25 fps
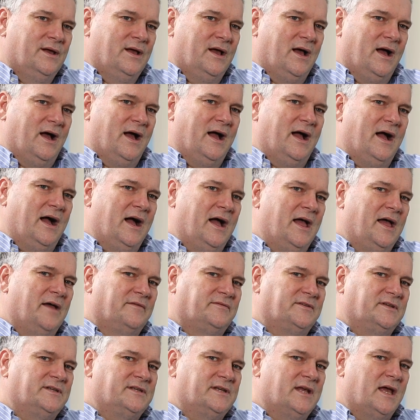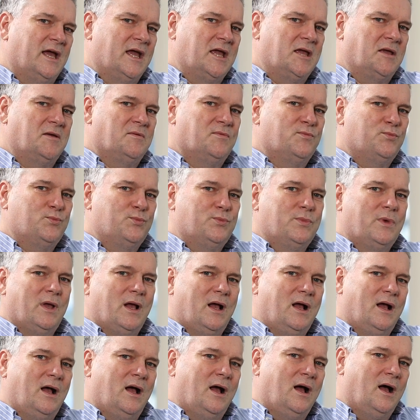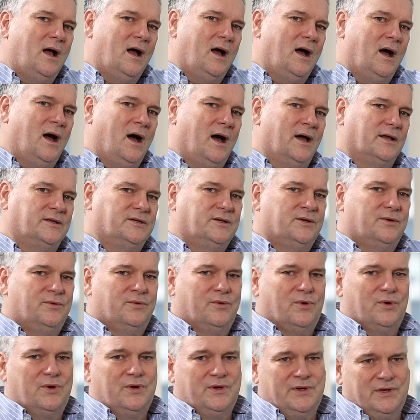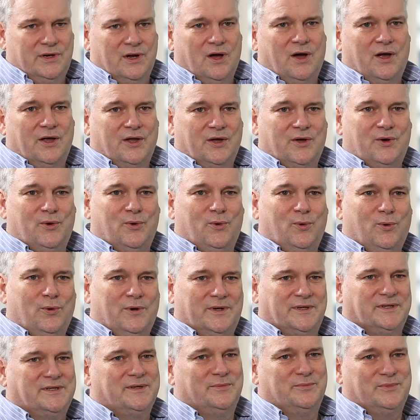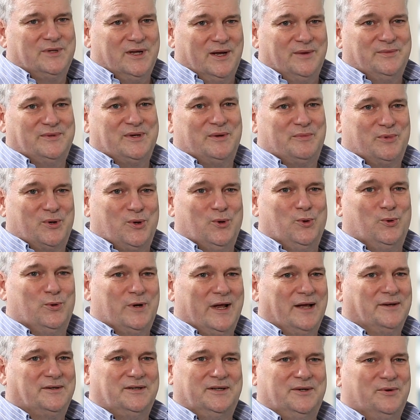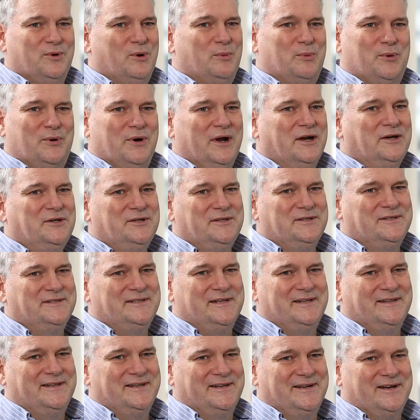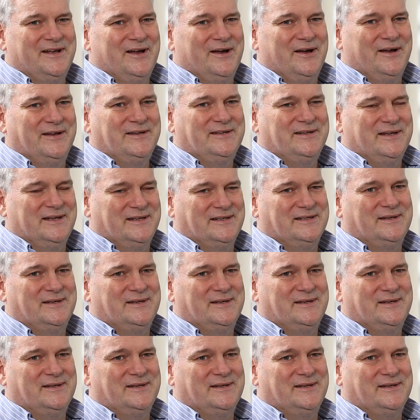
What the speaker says: I have to say I do night call, and sometimes I'm called out to do operations in the night, and